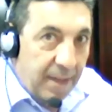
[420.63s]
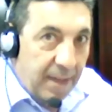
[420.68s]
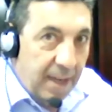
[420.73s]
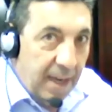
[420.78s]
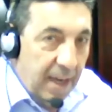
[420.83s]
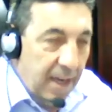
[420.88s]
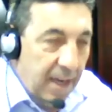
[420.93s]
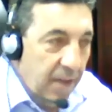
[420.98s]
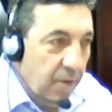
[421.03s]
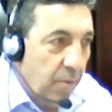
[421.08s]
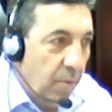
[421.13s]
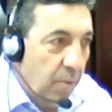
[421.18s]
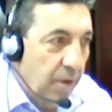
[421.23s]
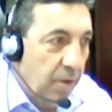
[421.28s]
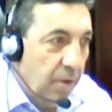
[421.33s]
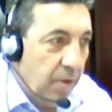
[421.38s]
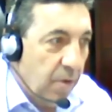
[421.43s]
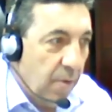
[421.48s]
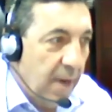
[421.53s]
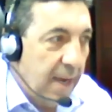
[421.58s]
and
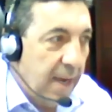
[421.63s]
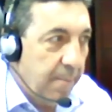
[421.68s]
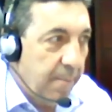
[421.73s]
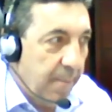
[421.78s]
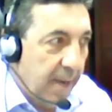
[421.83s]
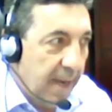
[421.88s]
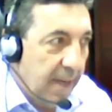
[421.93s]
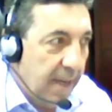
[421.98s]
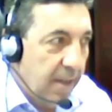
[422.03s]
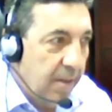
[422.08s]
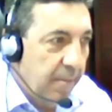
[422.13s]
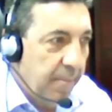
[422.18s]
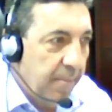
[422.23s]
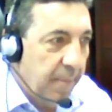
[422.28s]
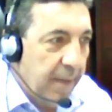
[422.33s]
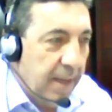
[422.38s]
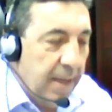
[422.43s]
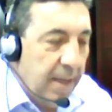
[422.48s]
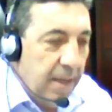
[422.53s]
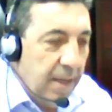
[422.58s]
will grant bail,
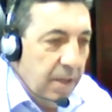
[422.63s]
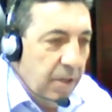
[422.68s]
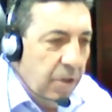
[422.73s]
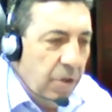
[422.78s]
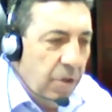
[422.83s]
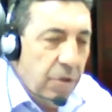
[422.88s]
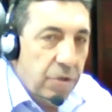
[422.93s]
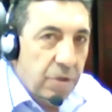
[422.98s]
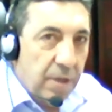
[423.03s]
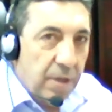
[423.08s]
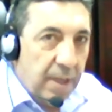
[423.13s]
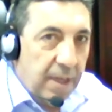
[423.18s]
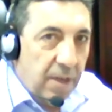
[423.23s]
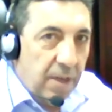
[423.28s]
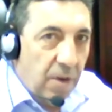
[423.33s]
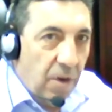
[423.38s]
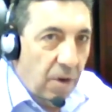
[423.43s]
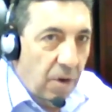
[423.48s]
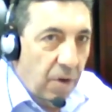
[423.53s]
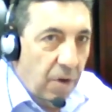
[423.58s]
usually
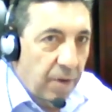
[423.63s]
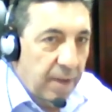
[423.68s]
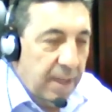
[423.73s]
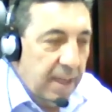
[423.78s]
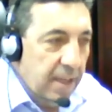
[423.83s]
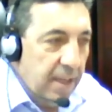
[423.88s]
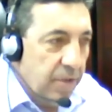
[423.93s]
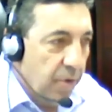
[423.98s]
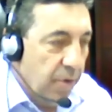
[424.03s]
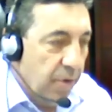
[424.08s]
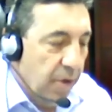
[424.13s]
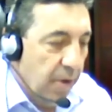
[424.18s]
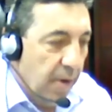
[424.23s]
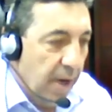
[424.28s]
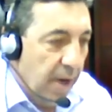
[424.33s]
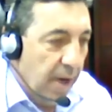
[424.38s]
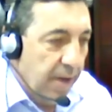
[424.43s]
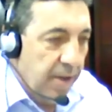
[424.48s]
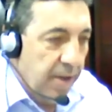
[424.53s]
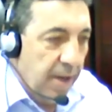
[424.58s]
on his or her
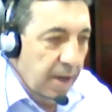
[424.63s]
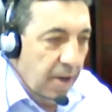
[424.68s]
own